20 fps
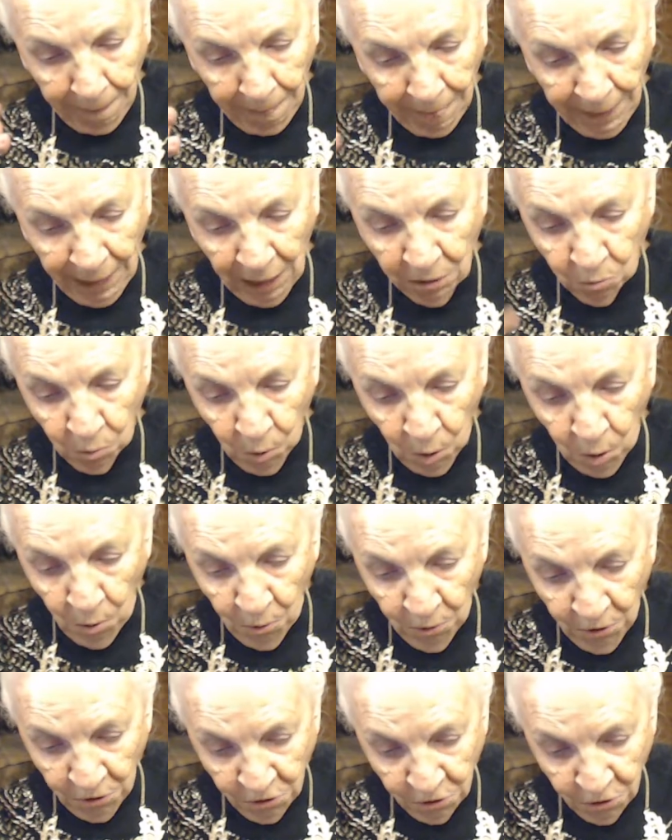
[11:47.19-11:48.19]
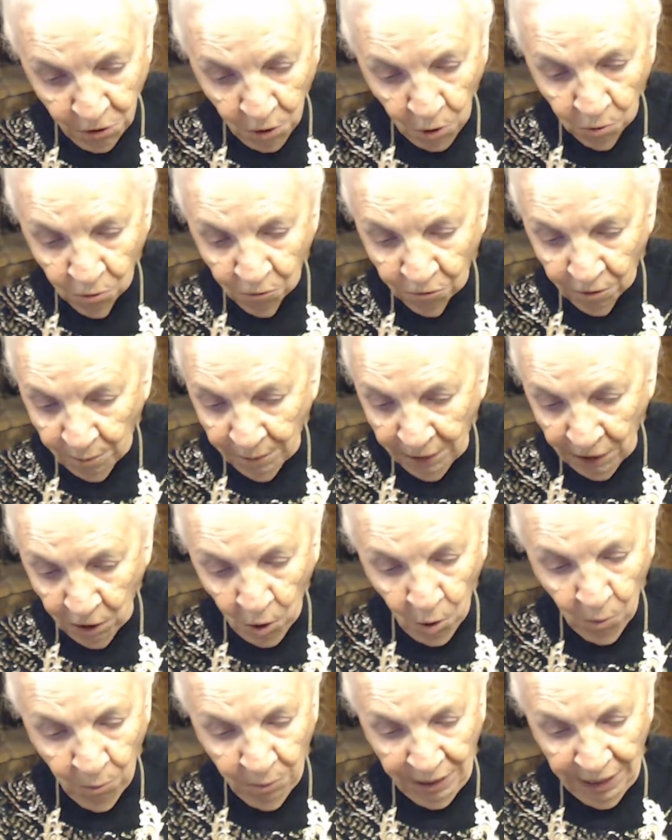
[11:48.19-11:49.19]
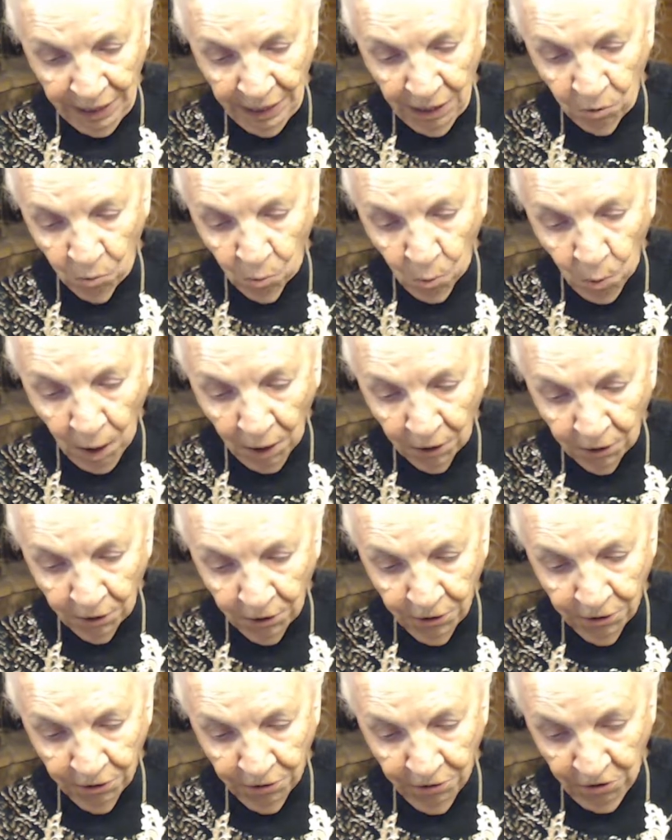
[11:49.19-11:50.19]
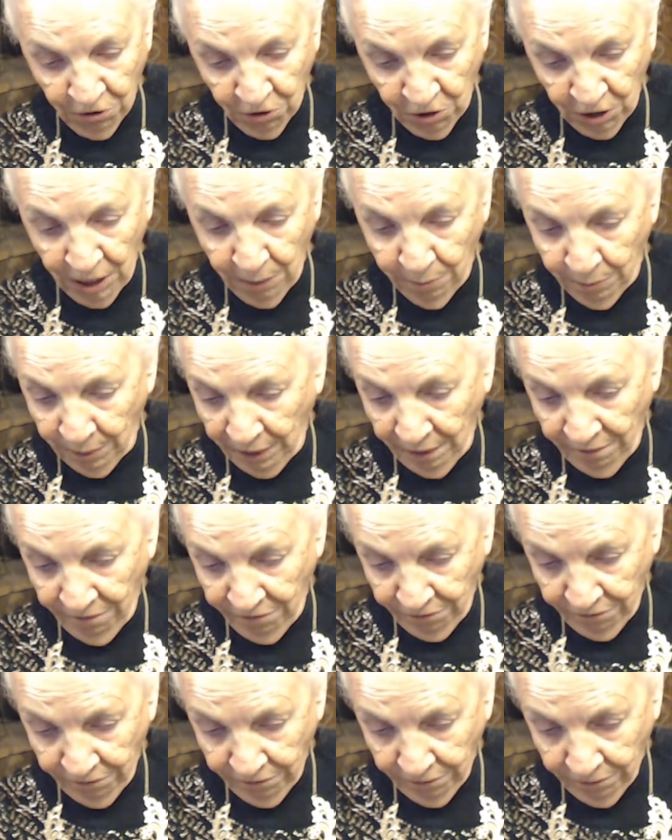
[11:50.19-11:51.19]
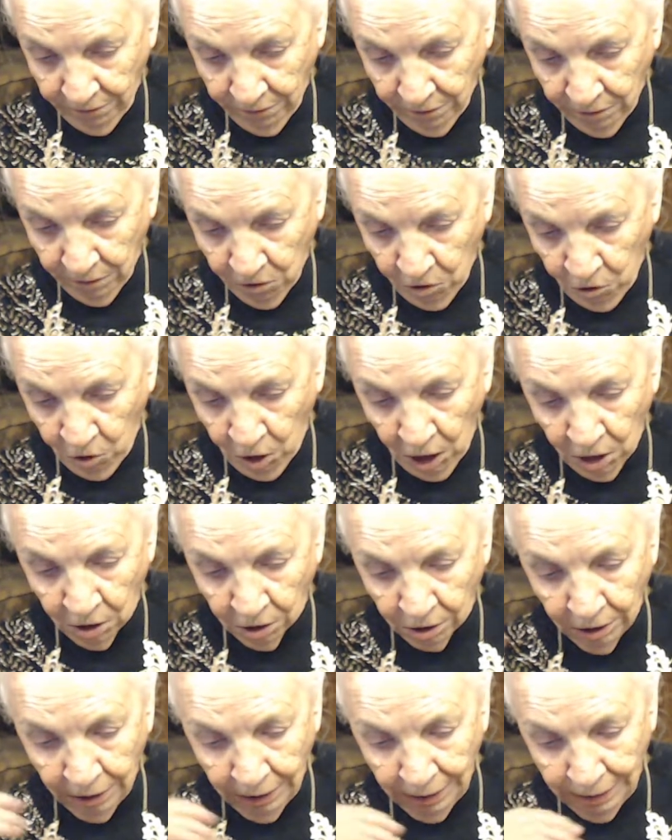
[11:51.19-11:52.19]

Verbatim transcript: and rolled the stone from the opening and watered the sheep of her uncle